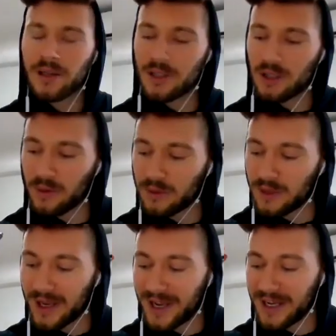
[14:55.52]
It's a
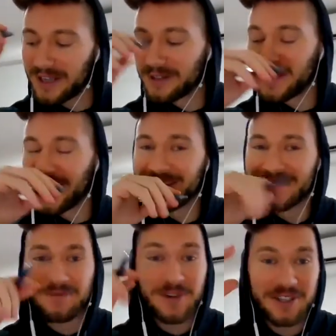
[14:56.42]

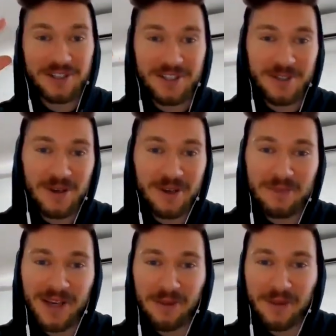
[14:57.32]
very cheesy quote,
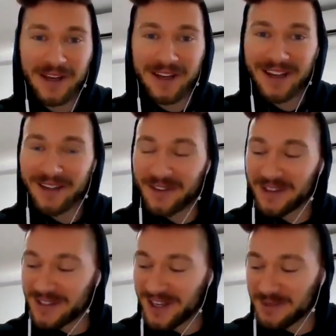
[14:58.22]
but I think the
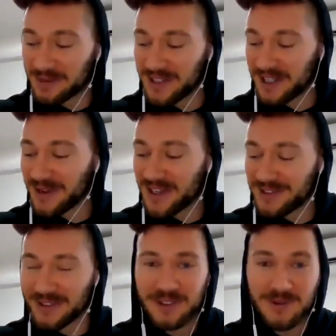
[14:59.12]
tangible takeaway
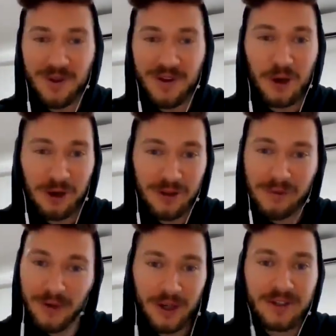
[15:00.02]
is you have to earn the
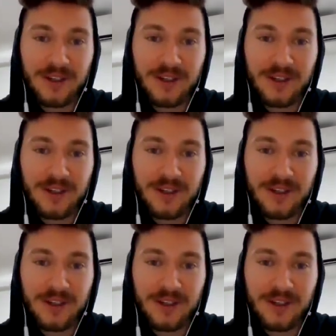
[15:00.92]
fun,